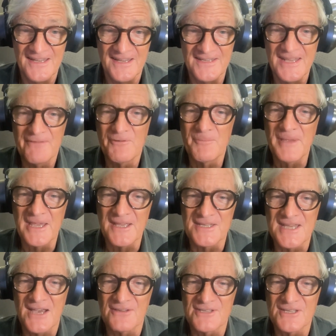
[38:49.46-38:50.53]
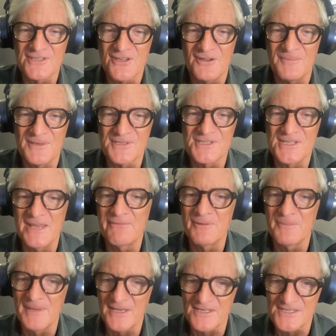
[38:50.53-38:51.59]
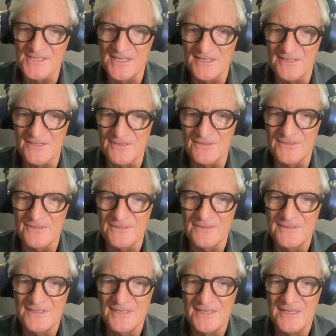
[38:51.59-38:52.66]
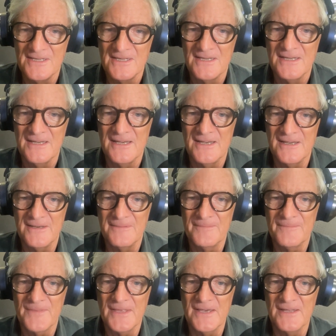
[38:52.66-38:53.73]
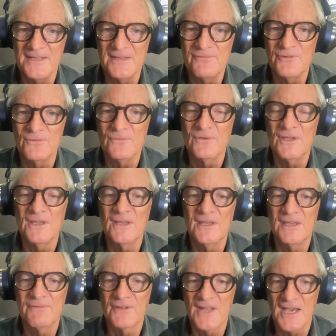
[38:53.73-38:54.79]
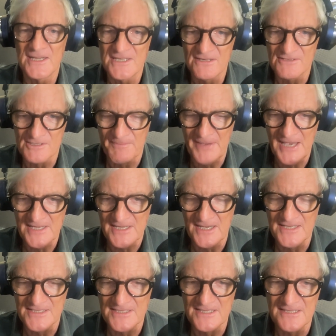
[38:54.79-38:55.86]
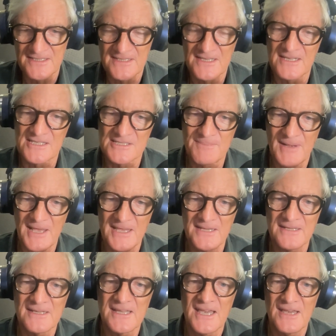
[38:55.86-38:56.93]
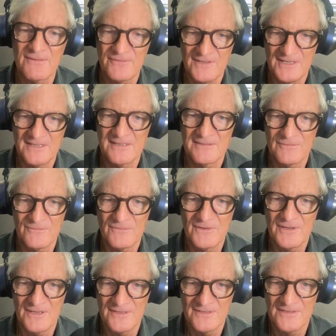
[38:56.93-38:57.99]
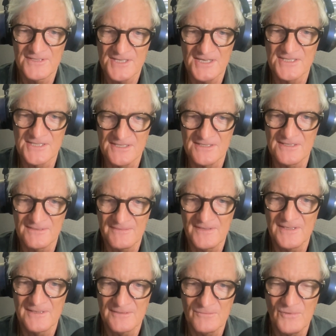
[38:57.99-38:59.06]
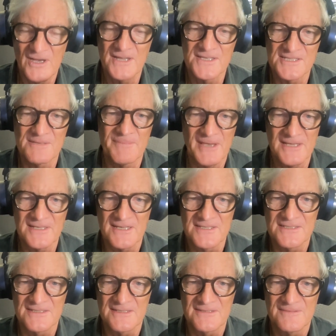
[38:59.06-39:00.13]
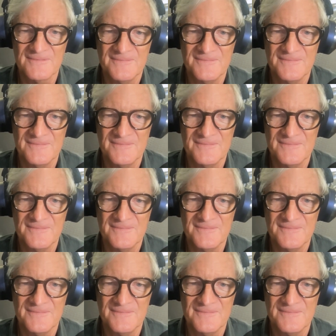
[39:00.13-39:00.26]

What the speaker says: Never being a doubting Thomas, never being cynical. And if an idea is a bad idea, explain carefully and sensitively why it's a bad idea.